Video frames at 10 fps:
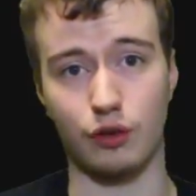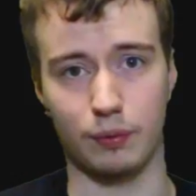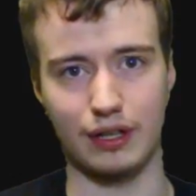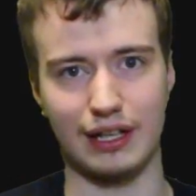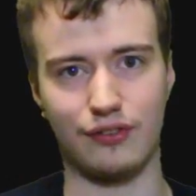to
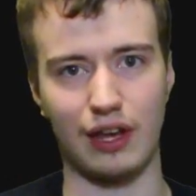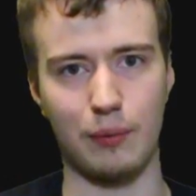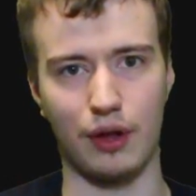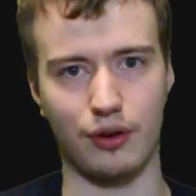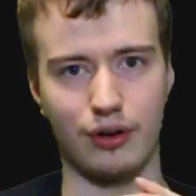really say
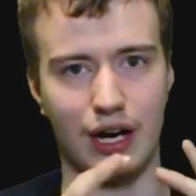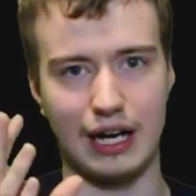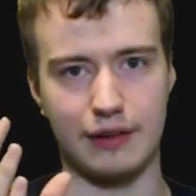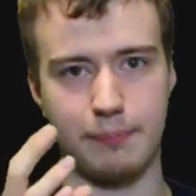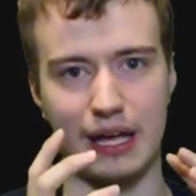whether or
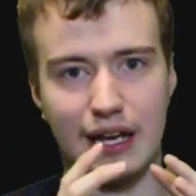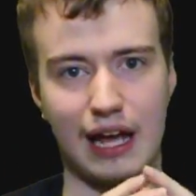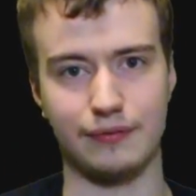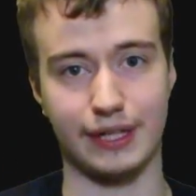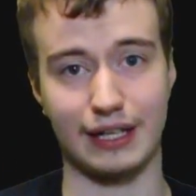not if Ben
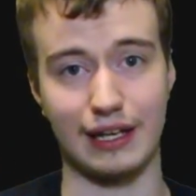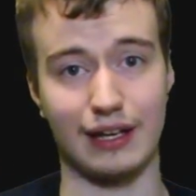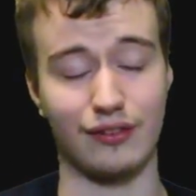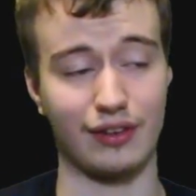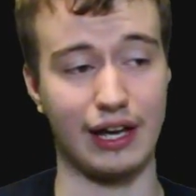Affleck
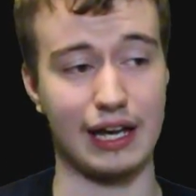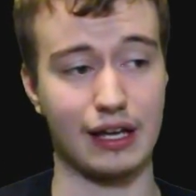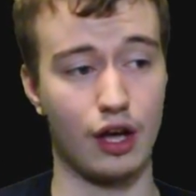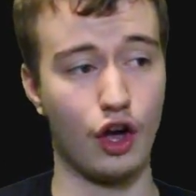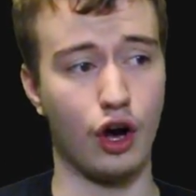is
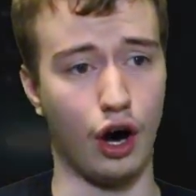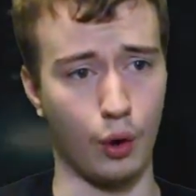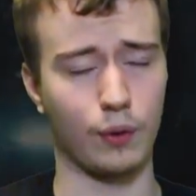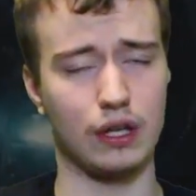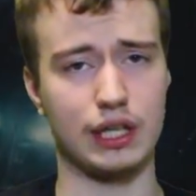like a
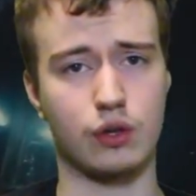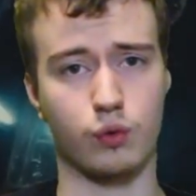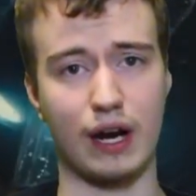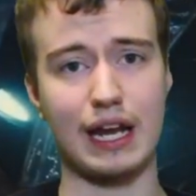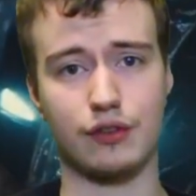really
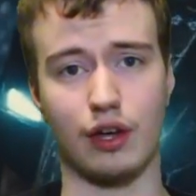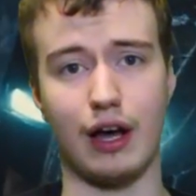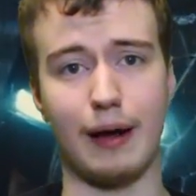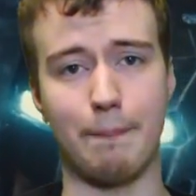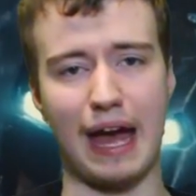great
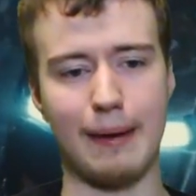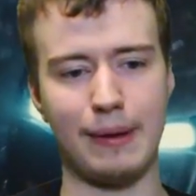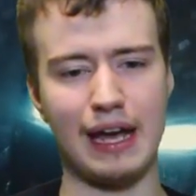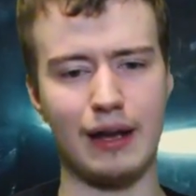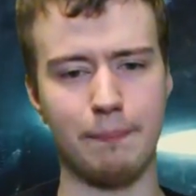
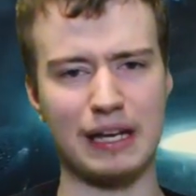Batman,